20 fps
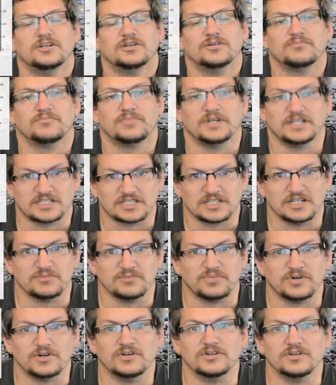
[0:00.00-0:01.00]
baseline
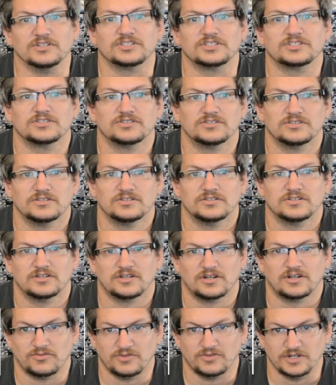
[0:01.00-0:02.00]
pulls,
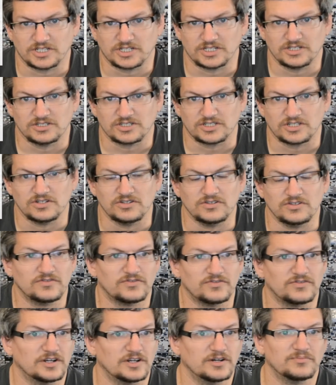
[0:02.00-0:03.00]
original tune
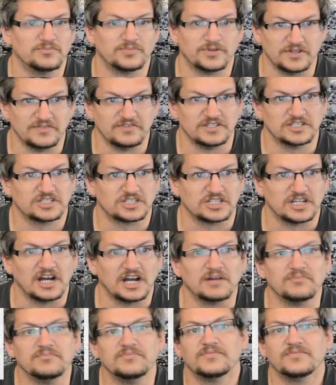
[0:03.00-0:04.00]
from previous
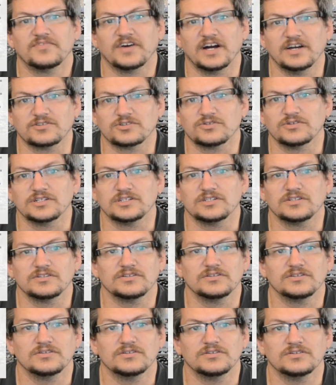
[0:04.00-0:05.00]
shop,
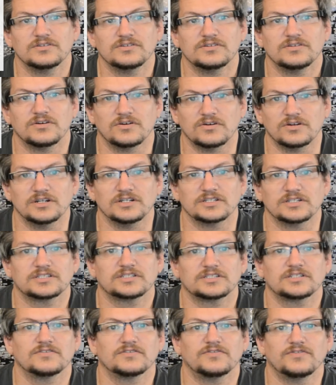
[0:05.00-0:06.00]
522
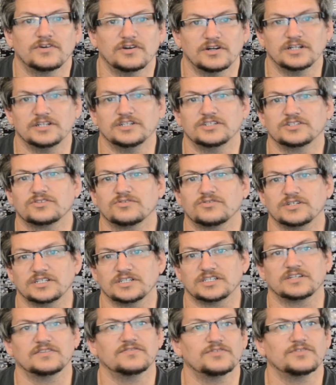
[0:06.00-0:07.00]
horse,
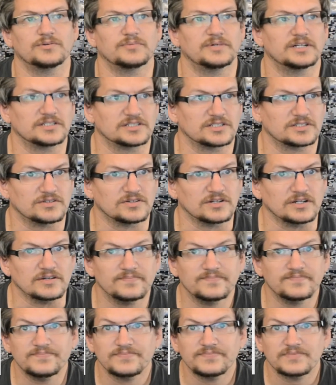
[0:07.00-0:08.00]
427 foot-pounds of torque.
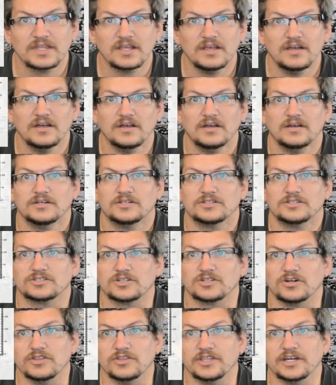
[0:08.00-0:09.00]

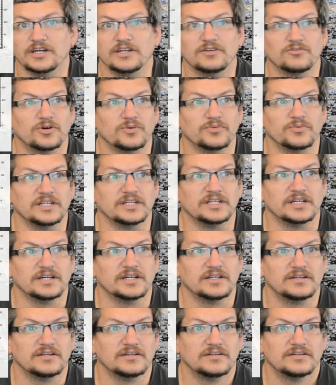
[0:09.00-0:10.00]
So then what we
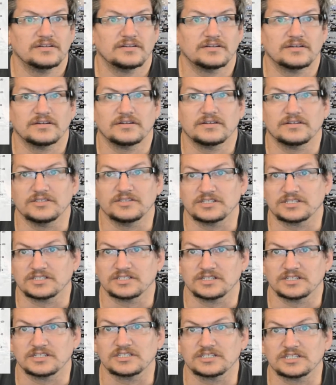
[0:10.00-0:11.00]
did, and this is
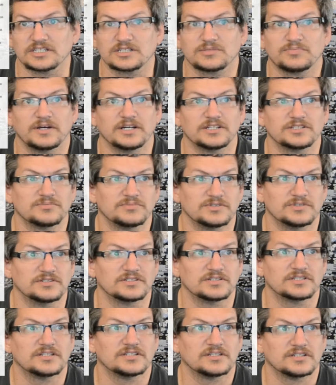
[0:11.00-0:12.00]
on 6 pounds of
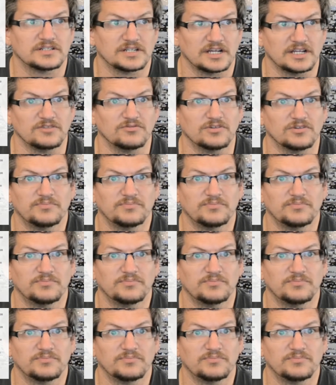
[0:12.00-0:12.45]
boost, 91